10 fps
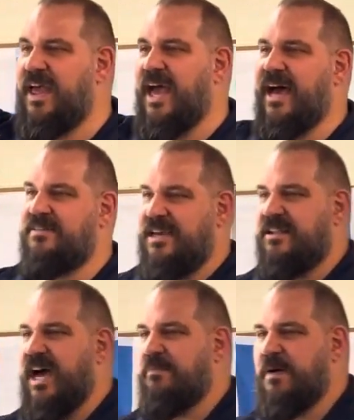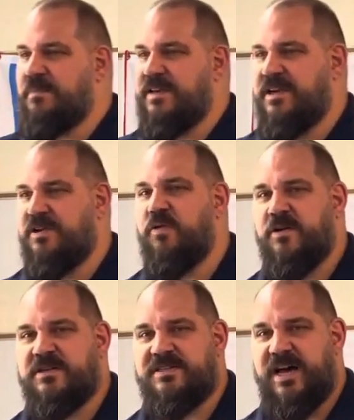as they climb up the
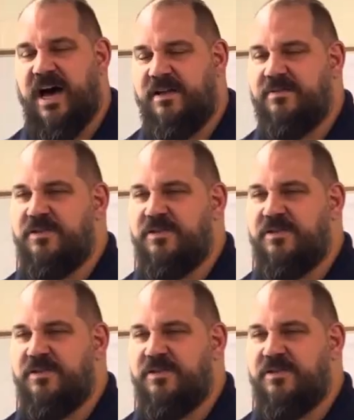corn stalk.